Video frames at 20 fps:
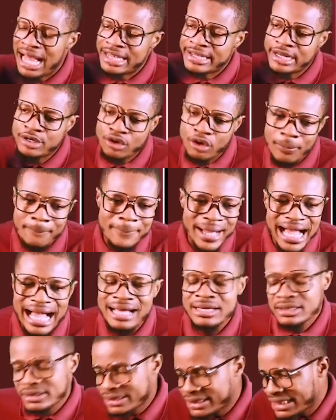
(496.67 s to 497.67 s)
And then number
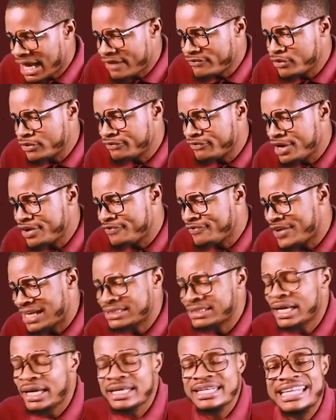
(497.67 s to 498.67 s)
7, very
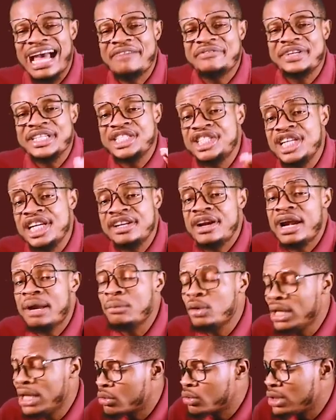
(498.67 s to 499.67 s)
fast. They have a general
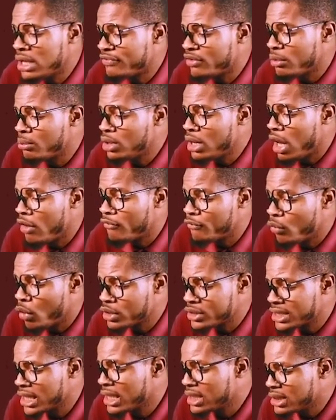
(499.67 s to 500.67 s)
molecular formula of
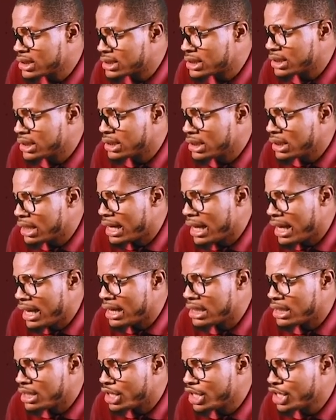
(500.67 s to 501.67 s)
what?
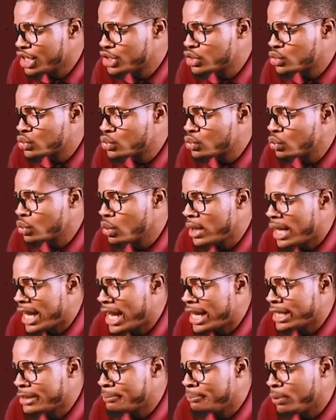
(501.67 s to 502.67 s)

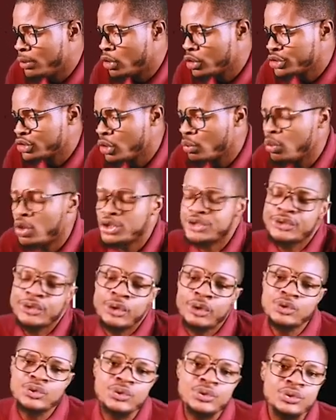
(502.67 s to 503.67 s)
CnH2n plus your what?
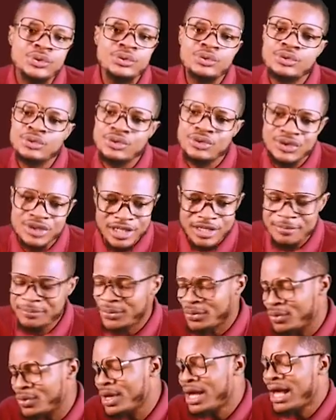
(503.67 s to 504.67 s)
Your 2.
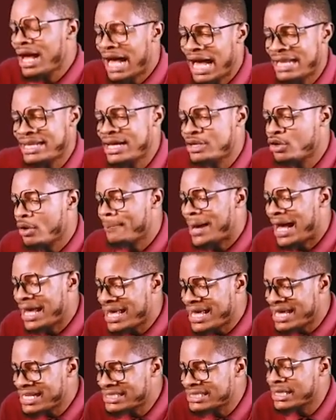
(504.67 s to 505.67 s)
Simple. And then number
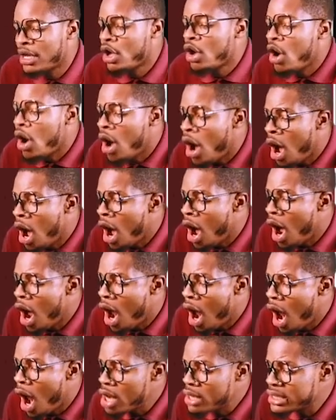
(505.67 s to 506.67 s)
8,
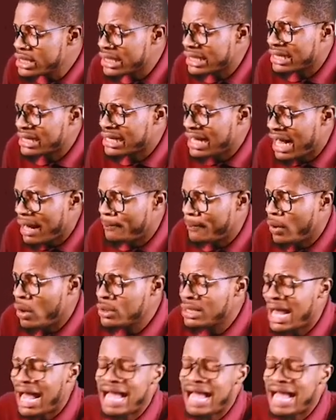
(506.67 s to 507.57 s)
all the carbon